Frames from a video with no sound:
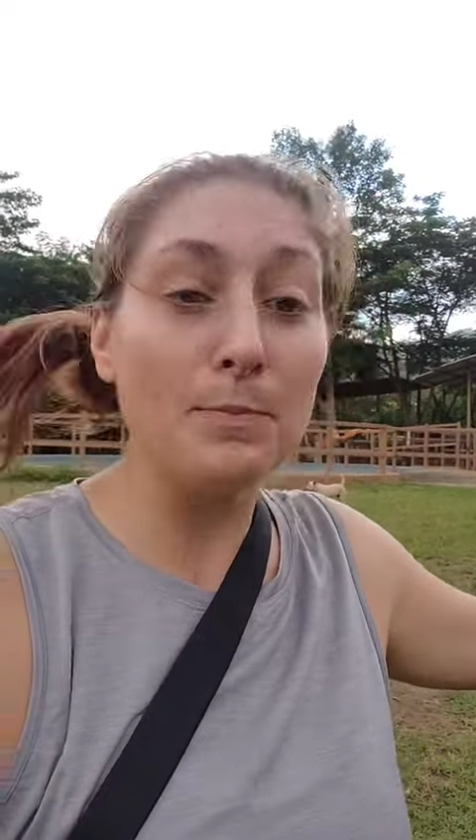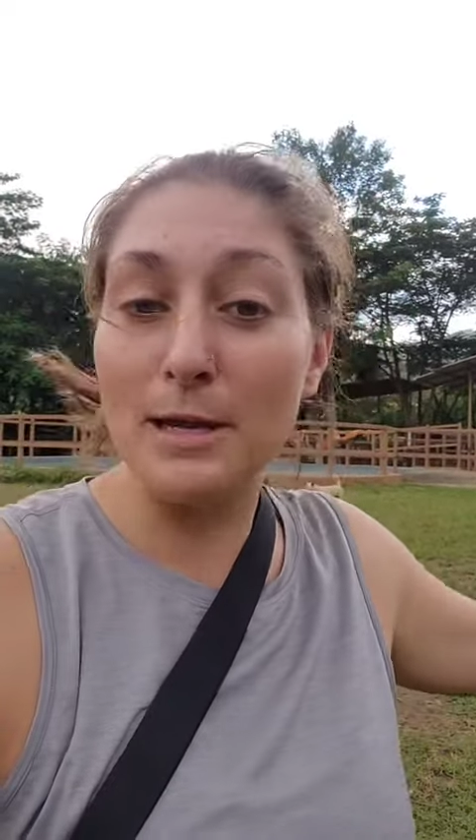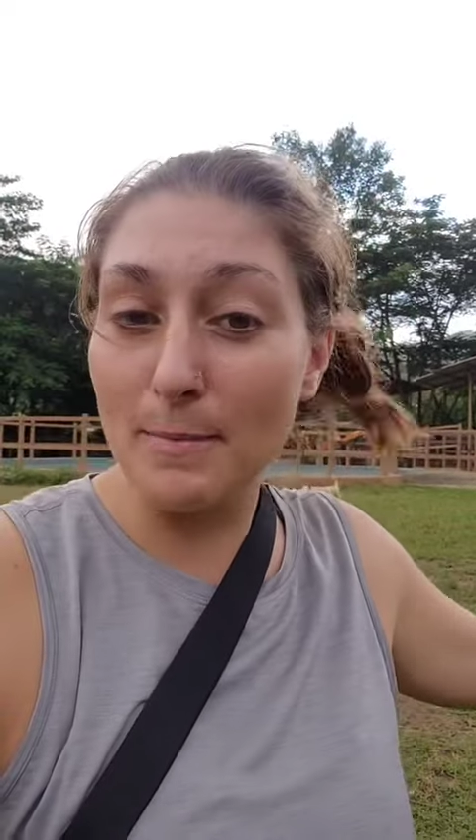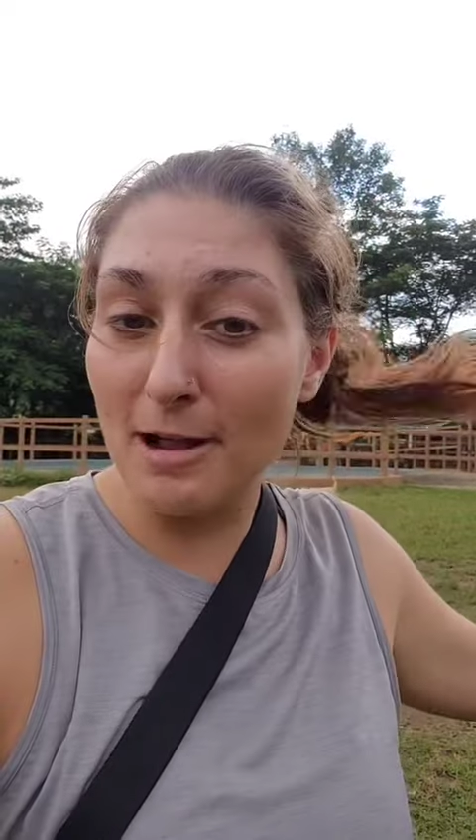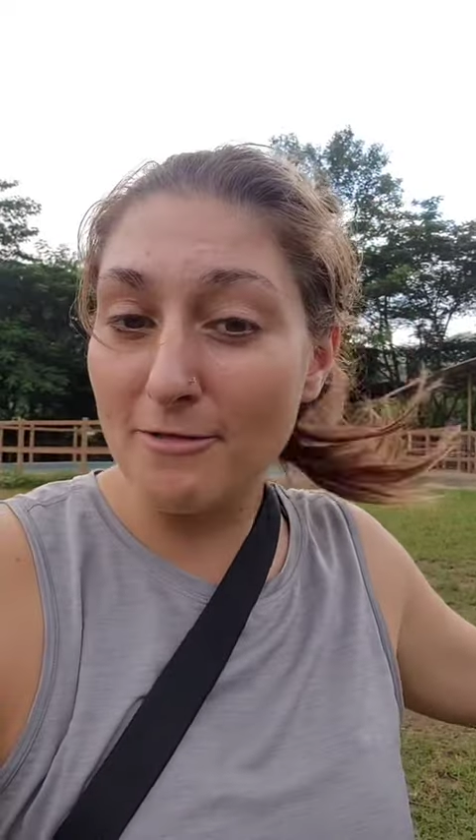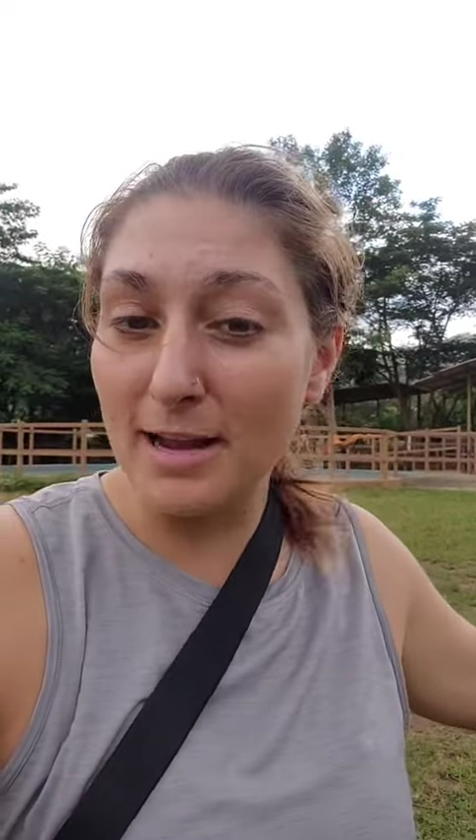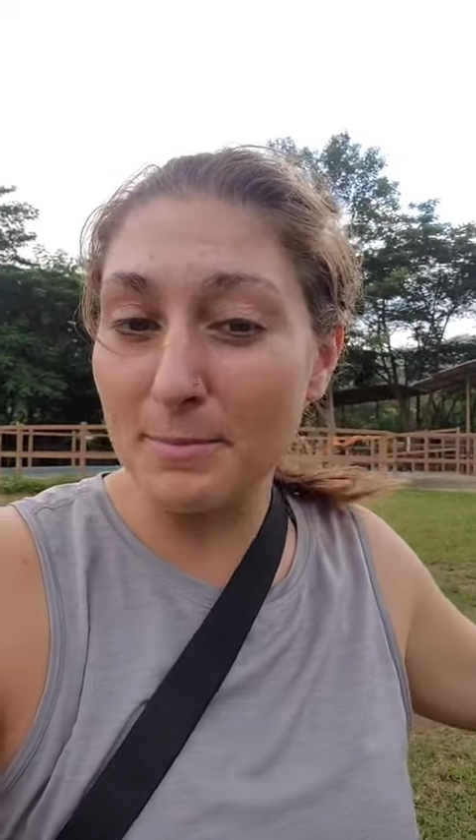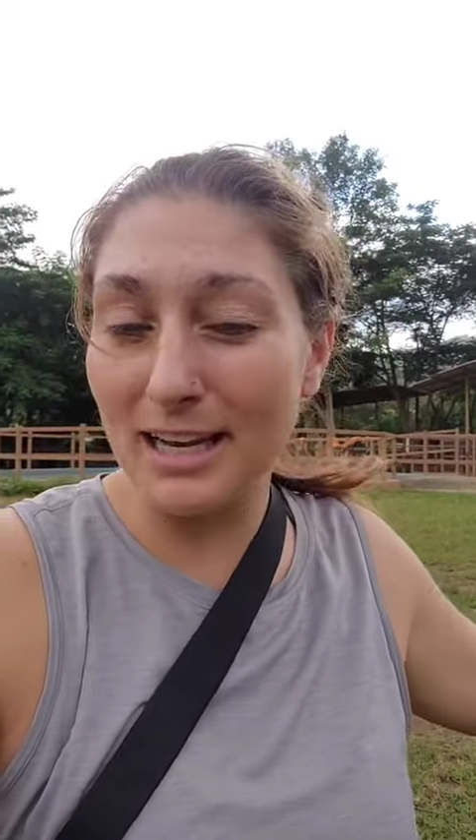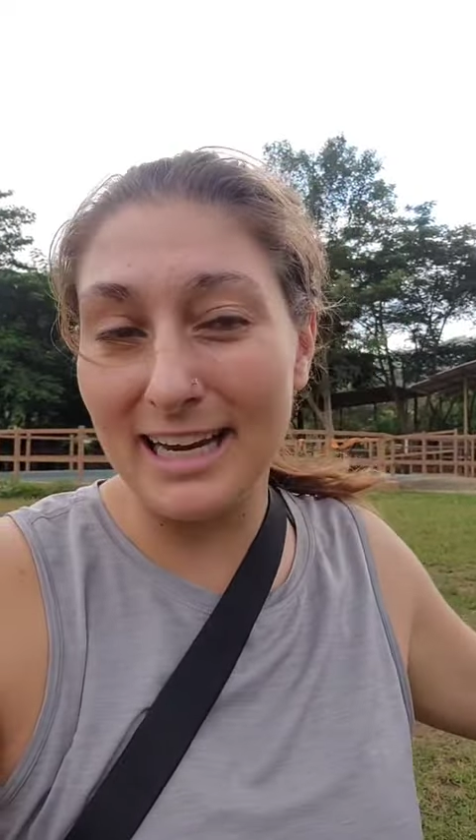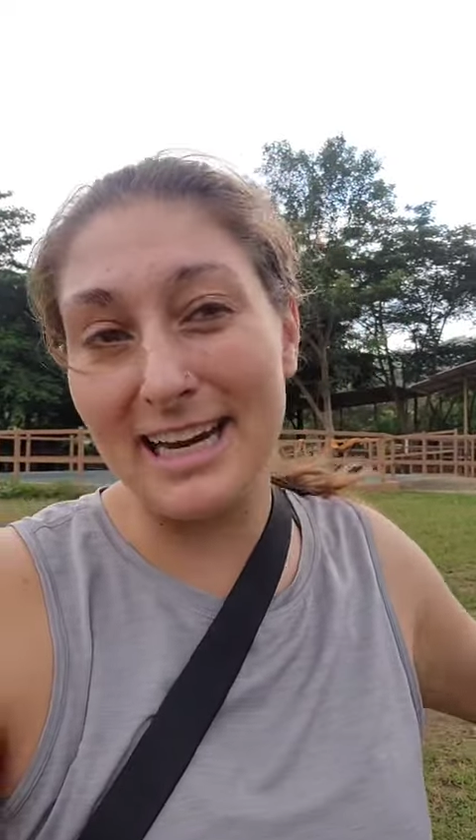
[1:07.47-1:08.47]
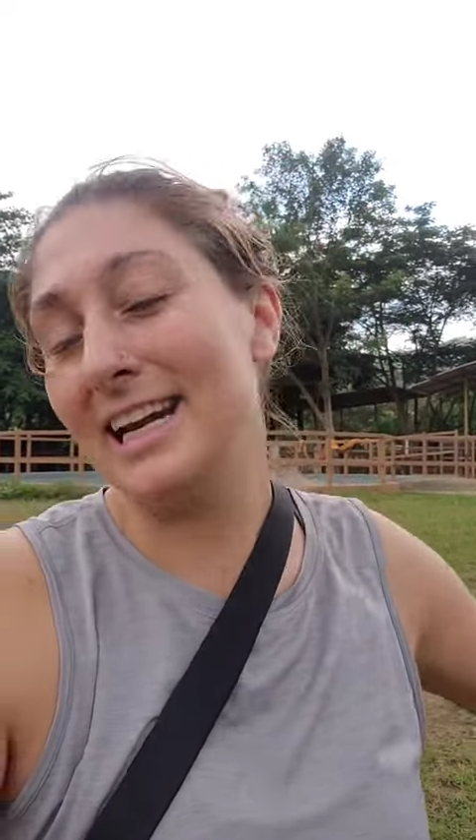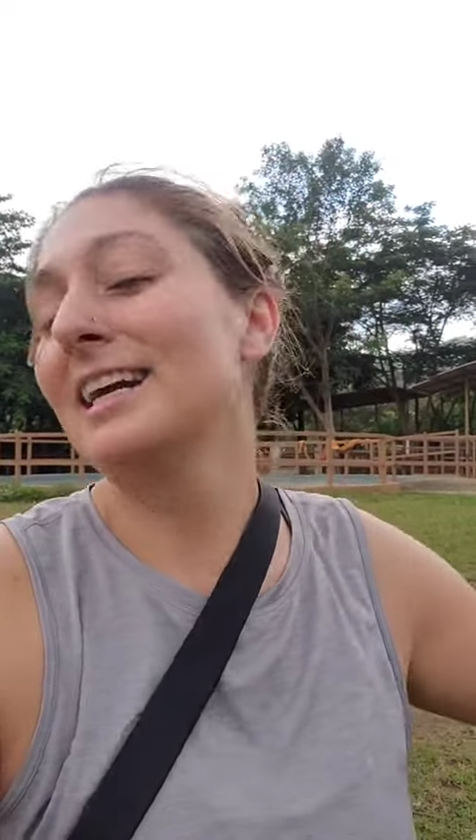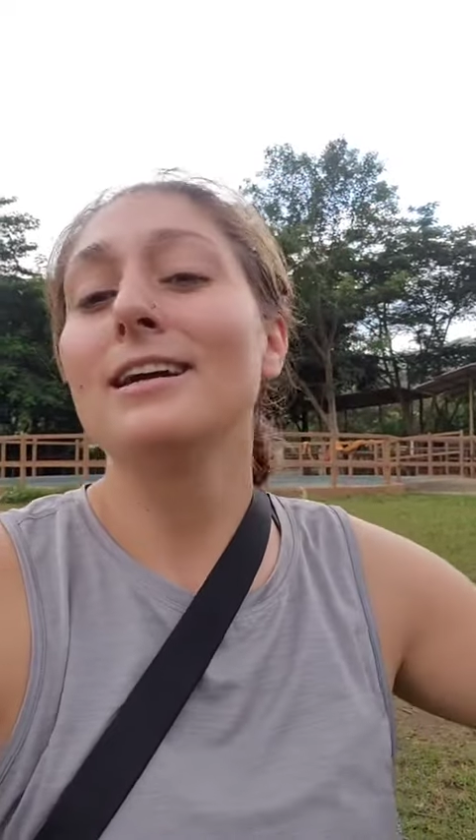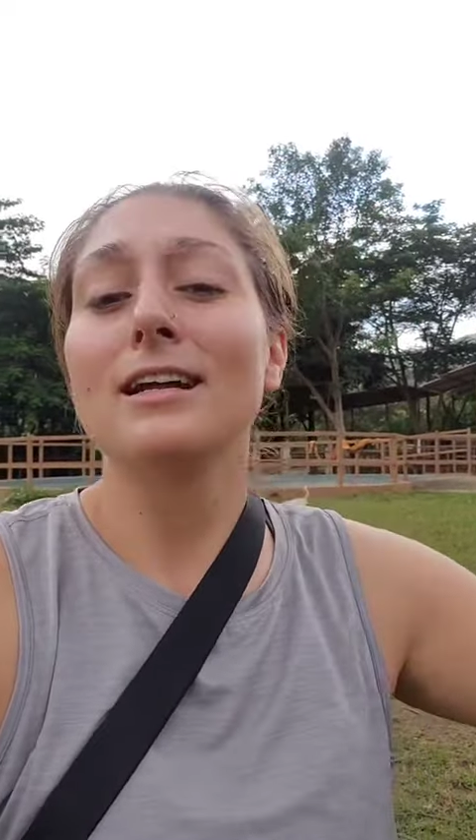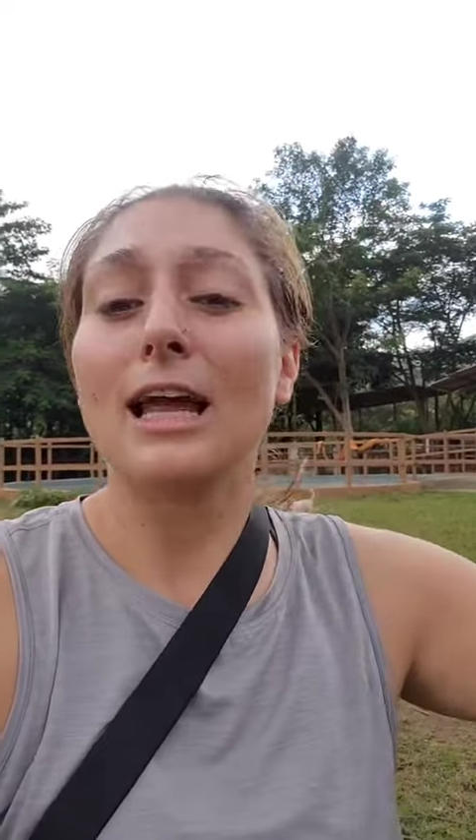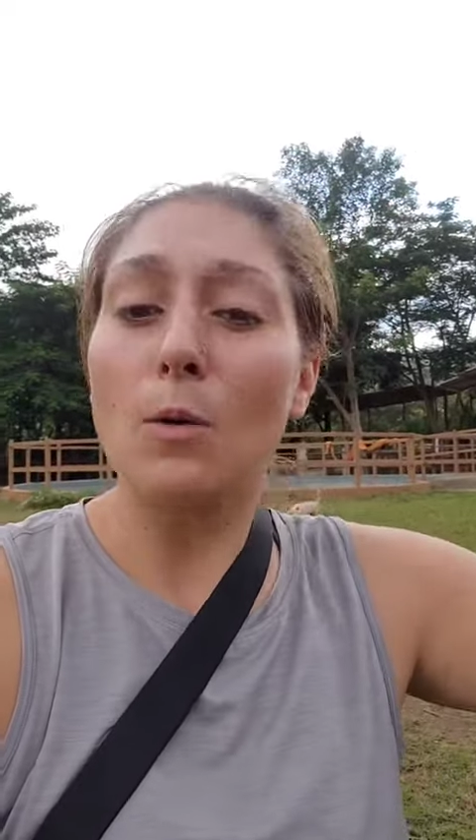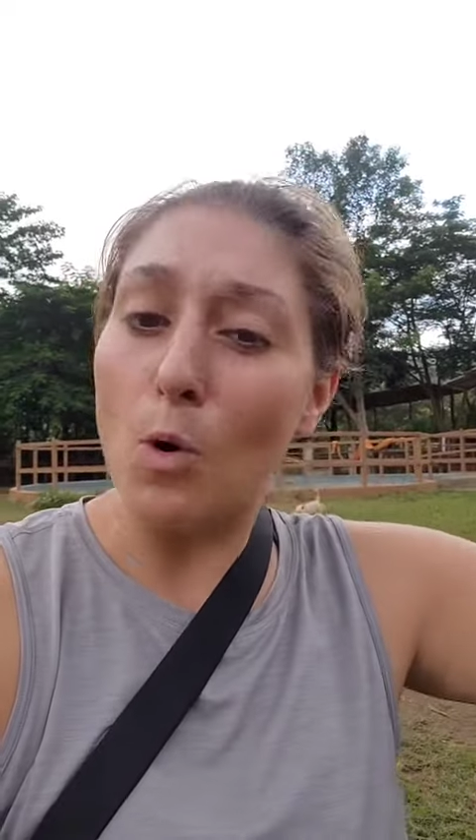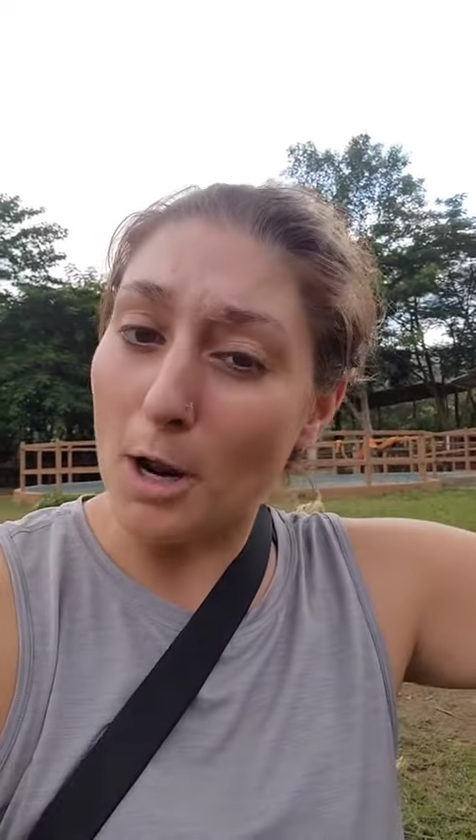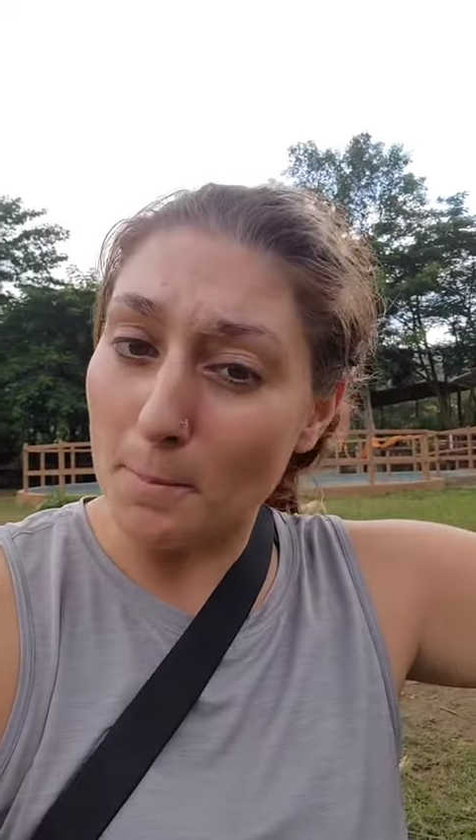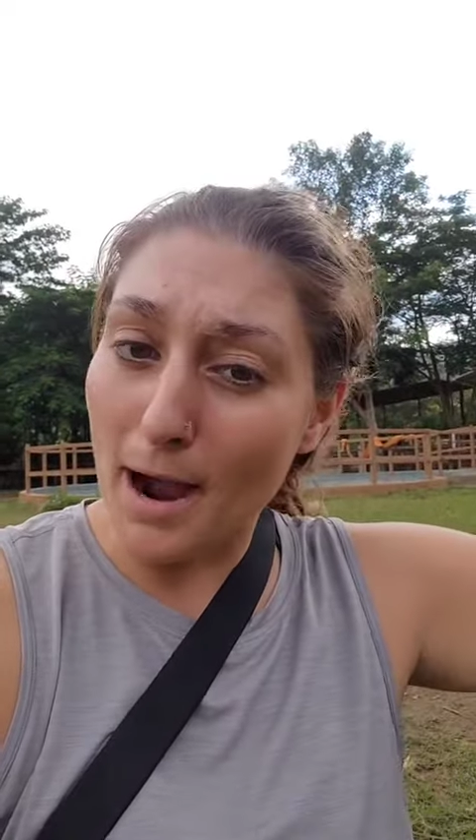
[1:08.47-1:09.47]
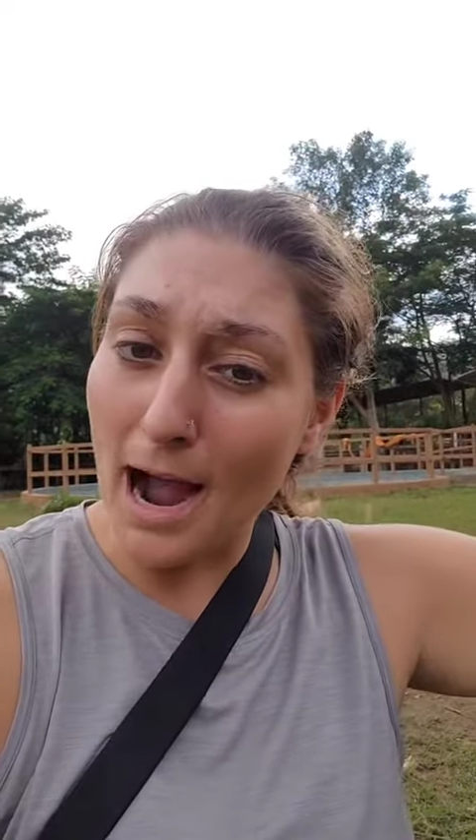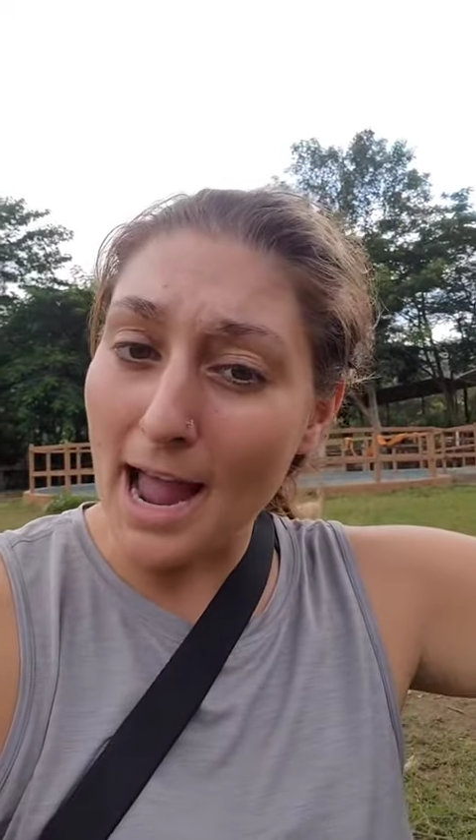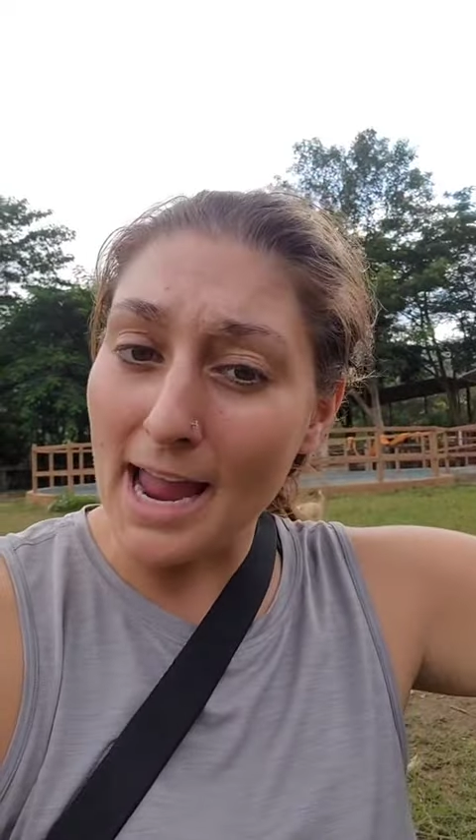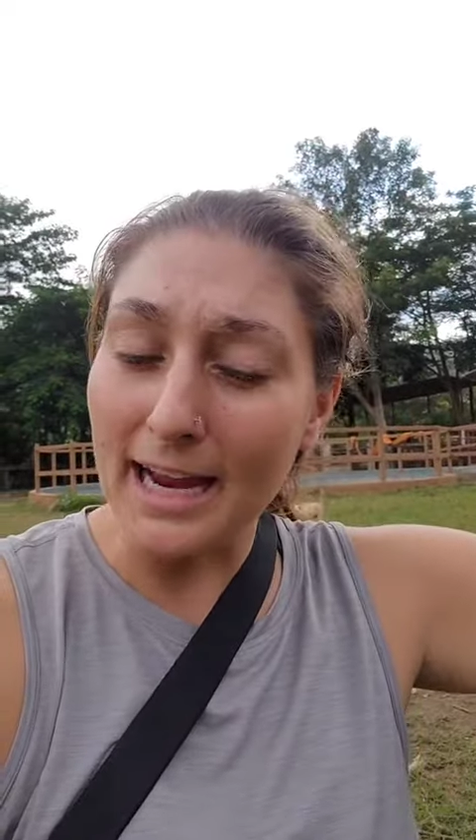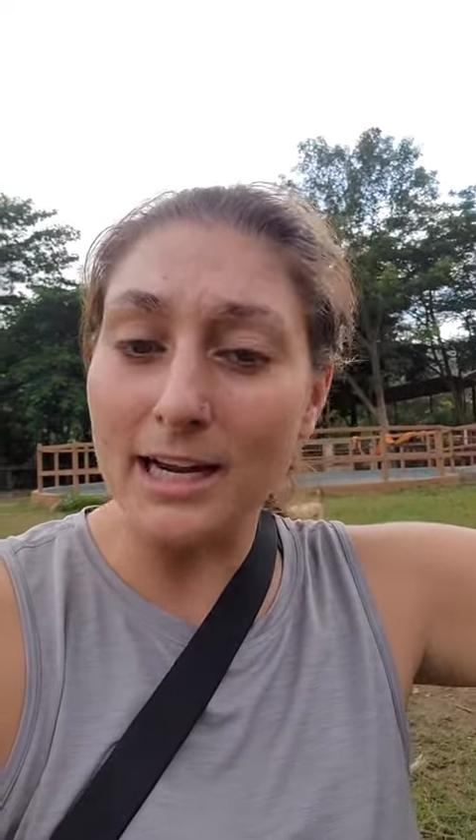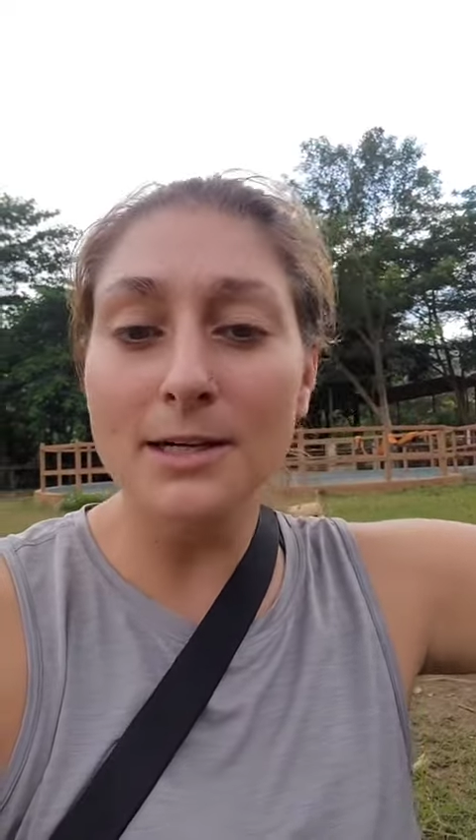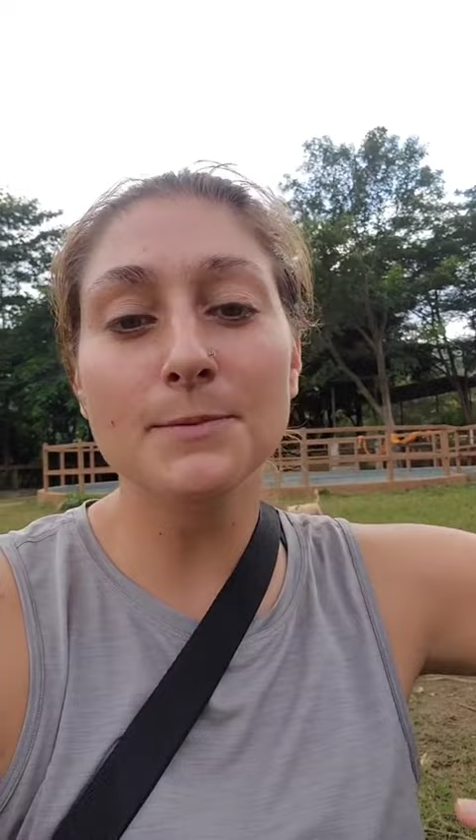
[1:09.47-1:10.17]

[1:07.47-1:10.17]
Pimai family, like Wan Mai,